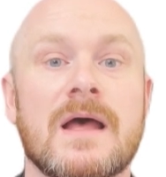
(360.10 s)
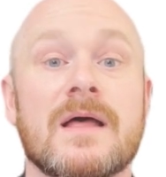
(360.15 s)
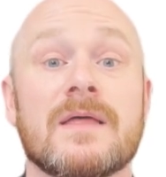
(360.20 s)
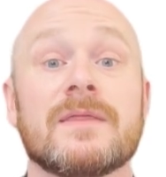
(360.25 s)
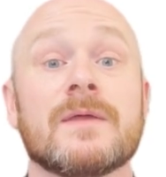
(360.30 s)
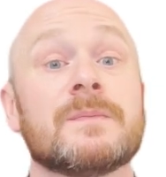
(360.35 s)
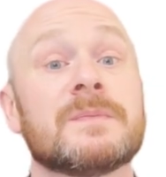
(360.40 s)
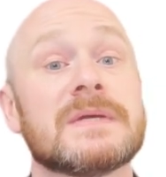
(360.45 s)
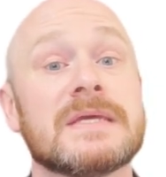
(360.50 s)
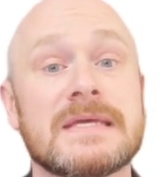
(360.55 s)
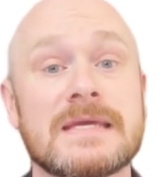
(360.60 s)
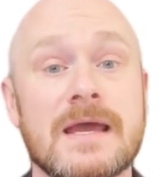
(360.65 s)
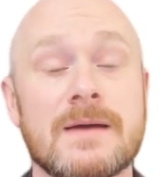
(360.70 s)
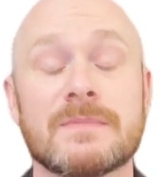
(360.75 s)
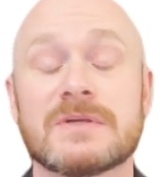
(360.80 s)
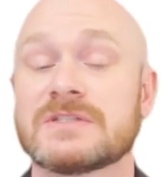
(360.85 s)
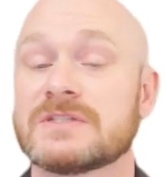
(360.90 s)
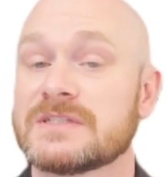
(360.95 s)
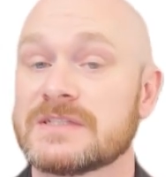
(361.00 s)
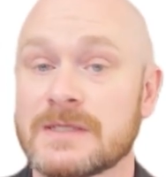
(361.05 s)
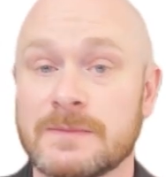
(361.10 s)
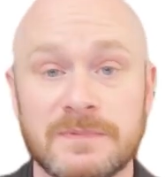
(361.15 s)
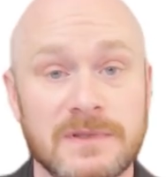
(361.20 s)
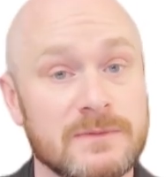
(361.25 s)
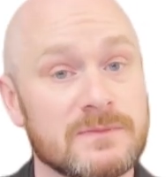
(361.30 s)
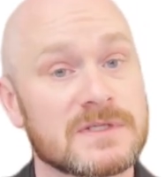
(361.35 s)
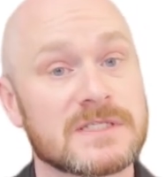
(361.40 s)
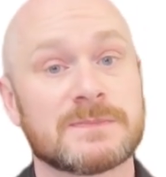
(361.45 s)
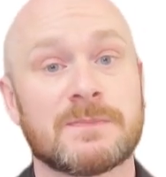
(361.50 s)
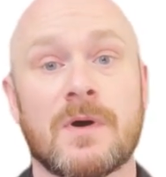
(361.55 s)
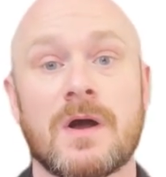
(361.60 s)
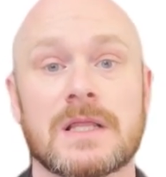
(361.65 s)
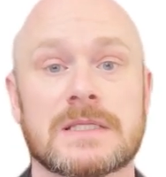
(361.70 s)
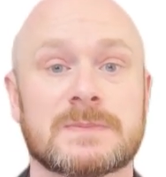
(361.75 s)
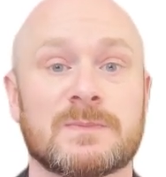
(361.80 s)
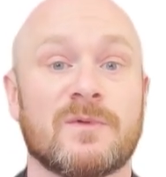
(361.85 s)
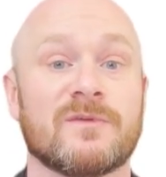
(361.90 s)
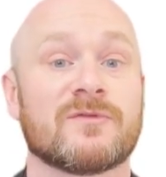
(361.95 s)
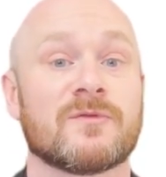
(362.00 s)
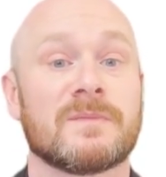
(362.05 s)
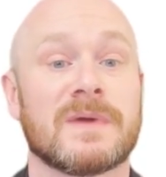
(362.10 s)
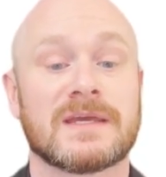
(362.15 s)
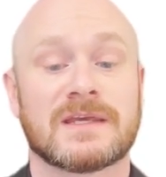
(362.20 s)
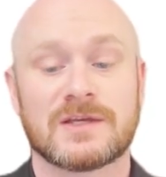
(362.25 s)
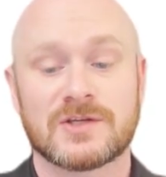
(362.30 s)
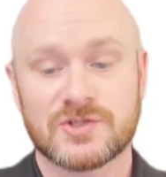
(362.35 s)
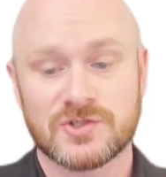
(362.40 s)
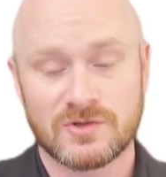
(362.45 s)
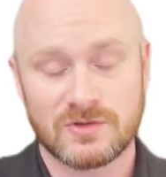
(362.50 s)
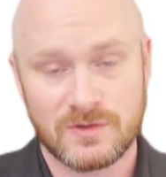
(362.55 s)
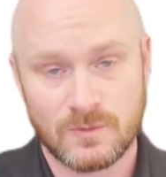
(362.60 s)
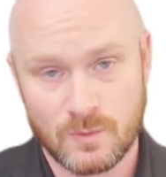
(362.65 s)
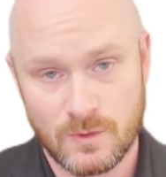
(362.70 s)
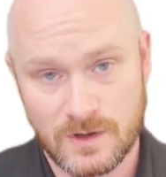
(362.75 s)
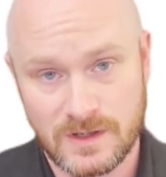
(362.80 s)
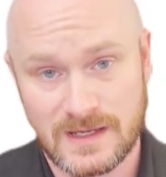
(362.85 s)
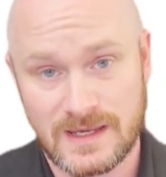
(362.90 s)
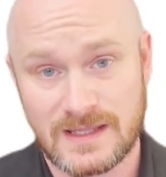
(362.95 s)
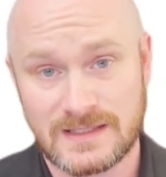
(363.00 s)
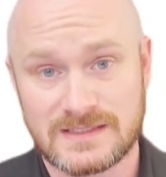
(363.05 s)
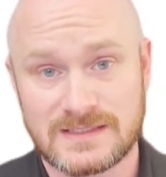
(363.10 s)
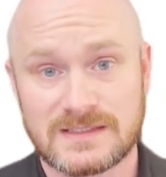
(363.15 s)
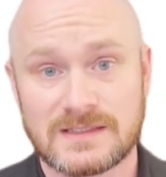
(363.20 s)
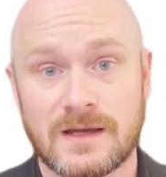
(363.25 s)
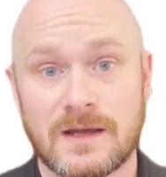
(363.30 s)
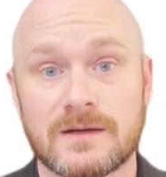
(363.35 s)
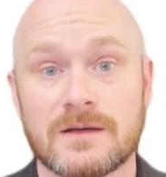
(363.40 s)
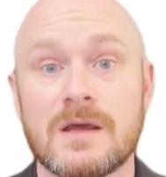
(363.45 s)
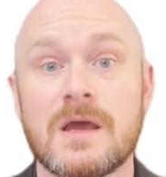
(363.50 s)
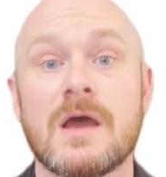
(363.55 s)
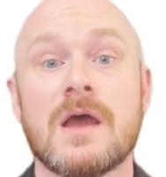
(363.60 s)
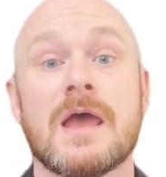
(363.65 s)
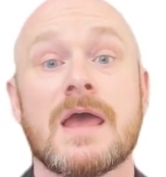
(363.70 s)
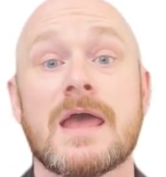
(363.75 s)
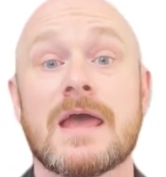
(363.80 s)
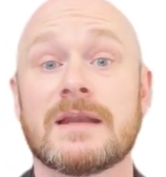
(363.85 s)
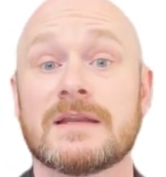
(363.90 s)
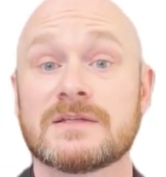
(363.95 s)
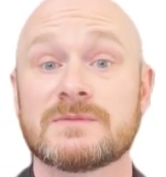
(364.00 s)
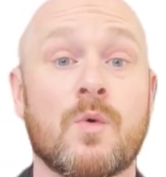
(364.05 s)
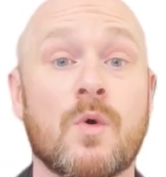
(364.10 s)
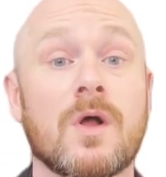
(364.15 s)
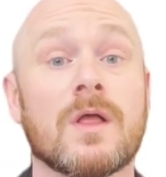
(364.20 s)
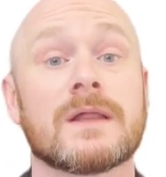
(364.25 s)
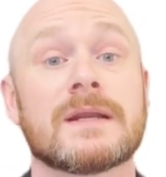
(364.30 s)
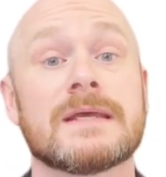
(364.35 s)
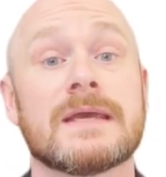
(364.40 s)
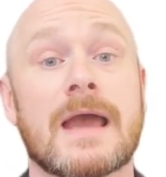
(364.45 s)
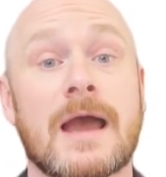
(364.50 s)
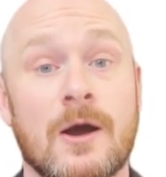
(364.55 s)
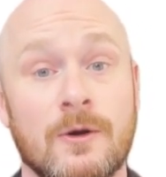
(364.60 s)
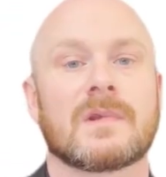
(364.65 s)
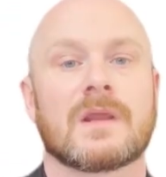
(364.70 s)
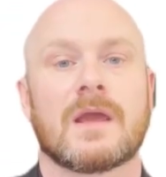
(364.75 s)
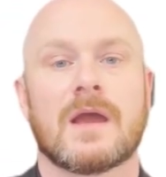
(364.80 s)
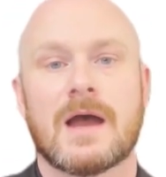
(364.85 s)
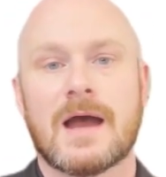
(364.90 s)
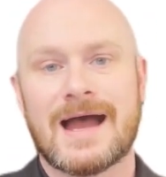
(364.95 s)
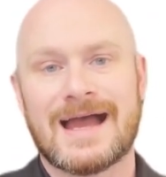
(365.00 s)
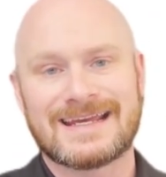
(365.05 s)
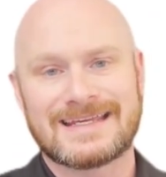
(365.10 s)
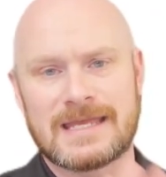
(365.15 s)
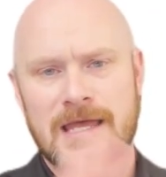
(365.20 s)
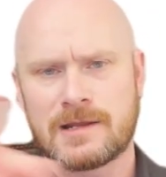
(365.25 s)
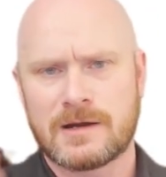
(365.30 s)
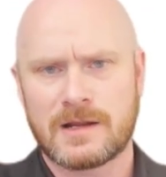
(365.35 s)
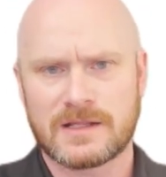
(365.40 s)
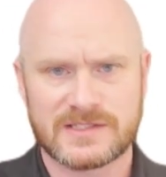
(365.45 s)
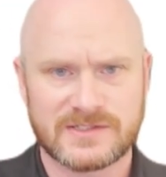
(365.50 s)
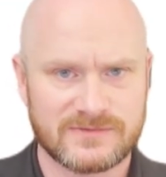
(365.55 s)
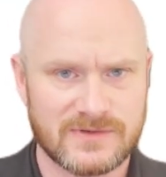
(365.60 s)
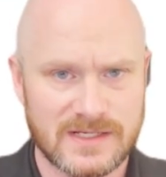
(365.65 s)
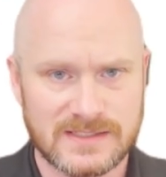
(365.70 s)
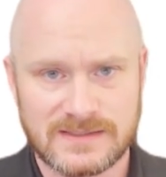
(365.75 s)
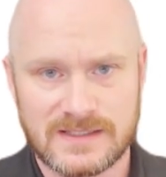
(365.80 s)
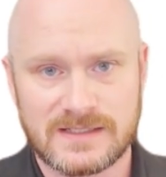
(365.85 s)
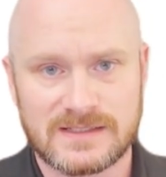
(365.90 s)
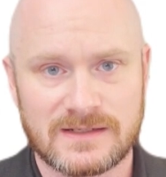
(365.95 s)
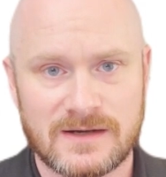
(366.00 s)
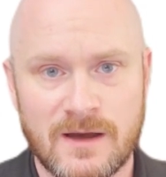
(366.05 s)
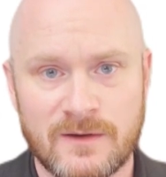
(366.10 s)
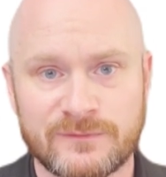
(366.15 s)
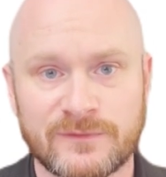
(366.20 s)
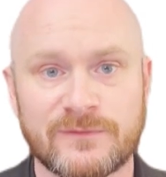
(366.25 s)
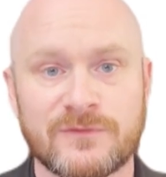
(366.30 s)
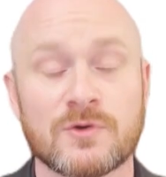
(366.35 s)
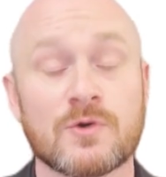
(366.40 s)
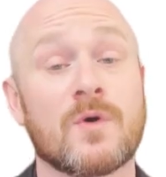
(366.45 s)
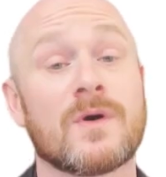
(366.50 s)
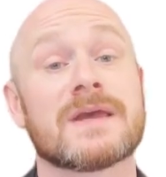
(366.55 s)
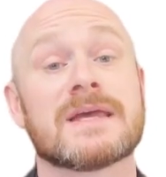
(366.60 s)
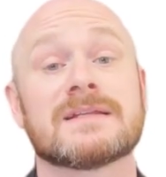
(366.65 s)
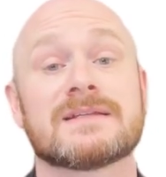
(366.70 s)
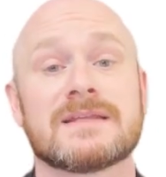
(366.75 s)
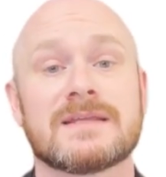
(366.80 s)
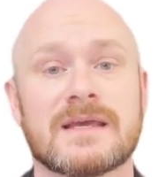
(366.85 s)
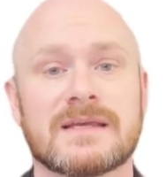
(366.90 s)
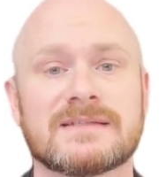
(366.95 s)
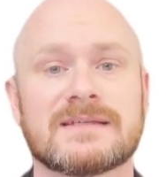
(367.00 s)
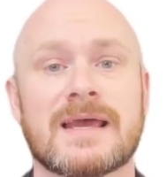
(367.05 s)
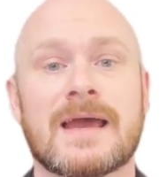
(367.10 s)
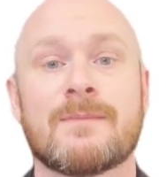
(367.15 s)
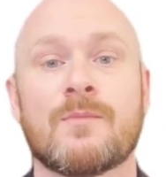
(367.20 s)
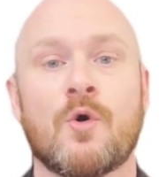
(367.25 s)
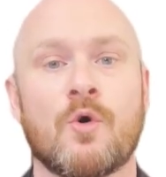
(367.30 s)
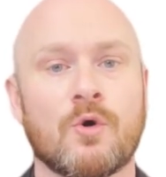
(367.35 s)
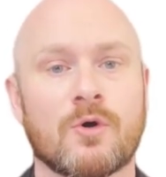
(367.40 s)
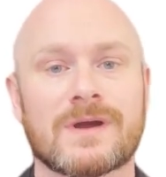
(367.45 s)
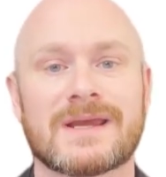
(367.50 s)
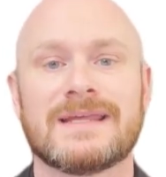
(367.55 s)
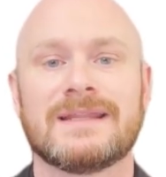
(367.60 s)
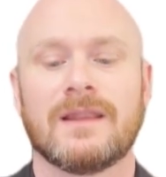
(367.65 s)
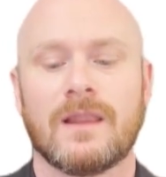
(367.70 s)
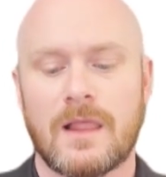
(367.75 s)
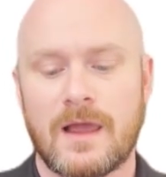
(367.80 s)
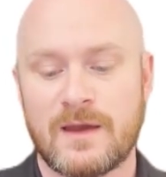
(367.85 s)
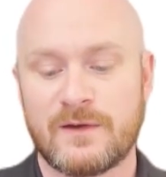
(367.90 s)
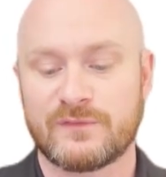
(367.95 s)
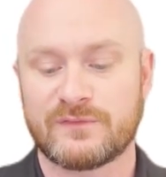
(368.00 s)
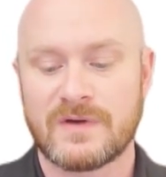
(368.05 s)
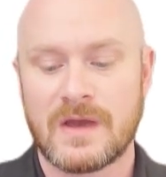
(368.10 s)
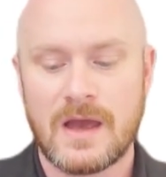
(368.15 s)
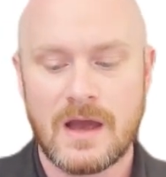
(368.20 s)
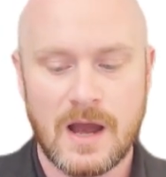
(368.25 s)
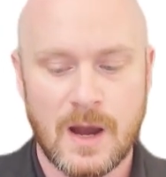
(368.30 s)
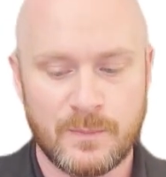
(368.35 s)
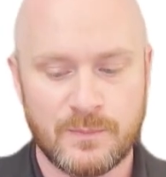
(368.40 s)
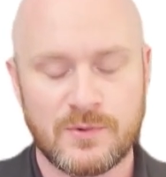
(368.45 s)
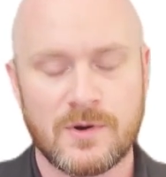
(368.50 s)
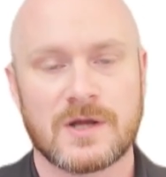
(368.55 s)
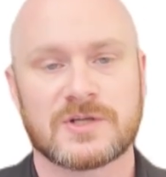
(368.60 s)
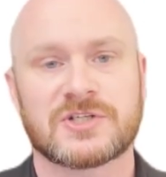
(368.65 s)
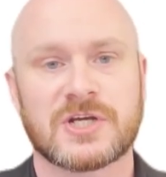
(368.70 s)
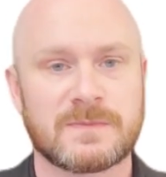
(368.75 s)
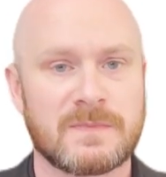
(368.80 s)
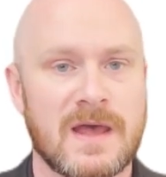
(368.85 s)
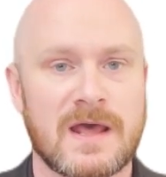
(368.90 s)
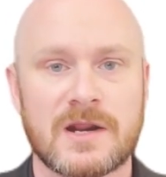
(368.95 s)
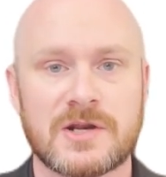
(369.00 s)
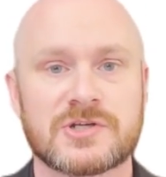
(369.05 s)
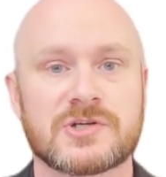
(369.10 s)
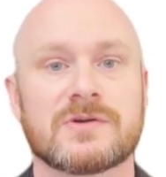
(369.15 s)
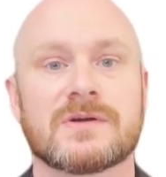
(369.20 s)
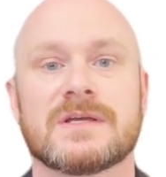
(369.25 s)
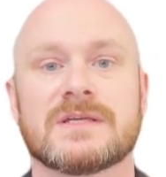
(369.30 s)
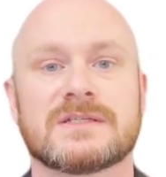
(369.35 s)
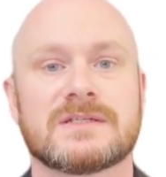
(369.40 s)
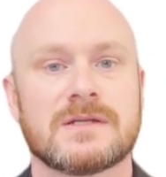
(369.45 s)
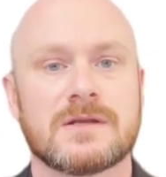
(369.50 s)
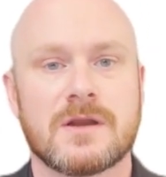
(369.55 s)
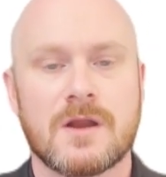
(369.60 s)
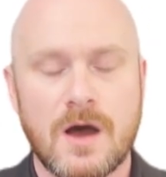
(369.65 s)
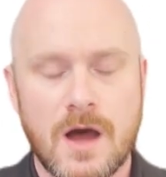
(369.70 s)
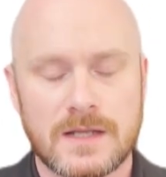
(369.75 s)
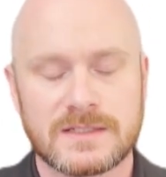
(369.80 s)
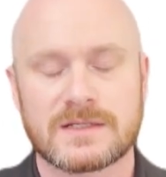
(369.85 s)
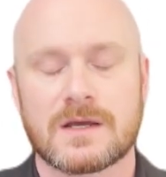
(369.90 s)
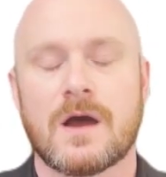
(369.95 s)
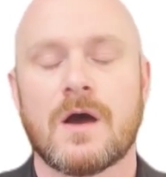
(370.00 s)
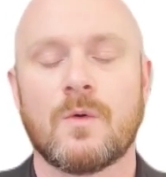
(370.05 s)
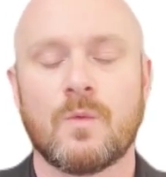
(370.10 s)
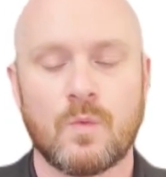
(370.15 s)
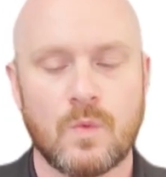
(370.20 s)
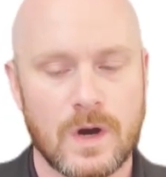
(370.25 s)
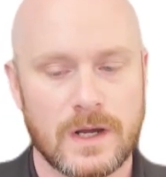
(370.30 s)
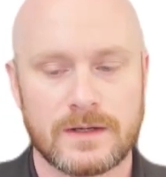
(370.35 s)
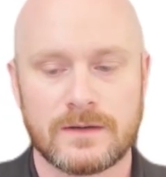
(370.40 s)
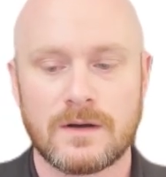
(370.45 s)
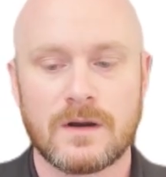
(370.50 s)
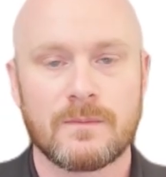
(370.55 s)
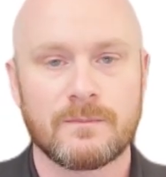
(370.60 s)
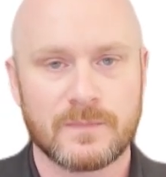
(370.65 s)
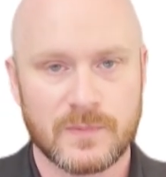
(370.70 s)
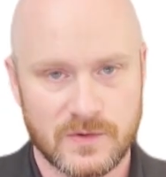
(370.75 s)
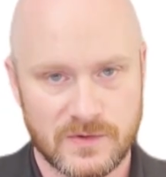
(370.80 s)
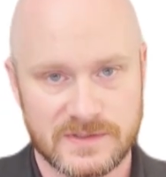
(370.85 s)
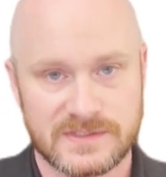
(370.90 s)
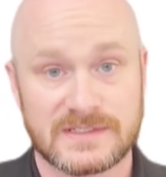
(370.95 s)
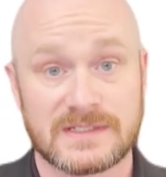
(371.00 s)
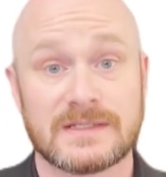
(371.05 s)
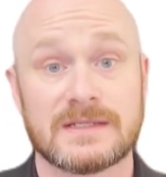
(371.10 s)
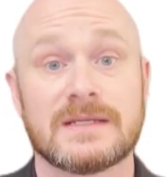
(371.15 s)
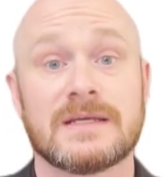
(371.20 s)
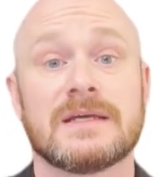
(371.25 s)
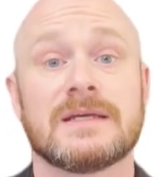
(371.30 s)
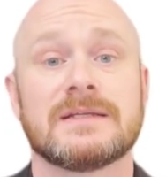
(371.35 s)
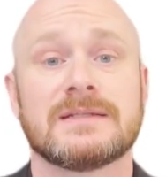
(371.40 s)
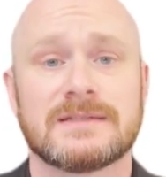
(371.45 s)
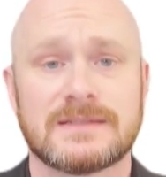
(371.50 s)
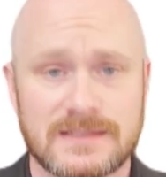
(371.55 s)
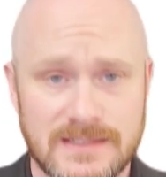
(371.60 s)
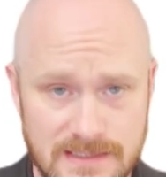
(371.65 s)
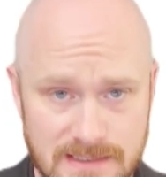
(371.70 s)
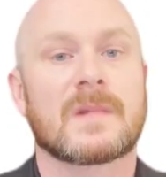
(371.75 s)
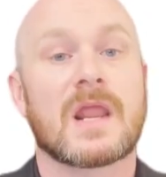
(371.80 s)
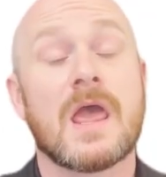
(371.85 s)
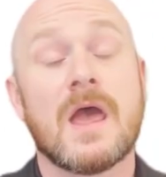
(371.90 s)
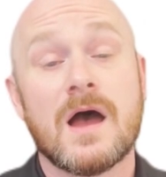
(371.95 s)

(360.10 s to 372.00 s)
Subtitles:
The PM is simply responsible for making sure the work gets done and is quality out. I cannot stress this enough. If you're going into the exam or in life, a project manager is not a one-person team.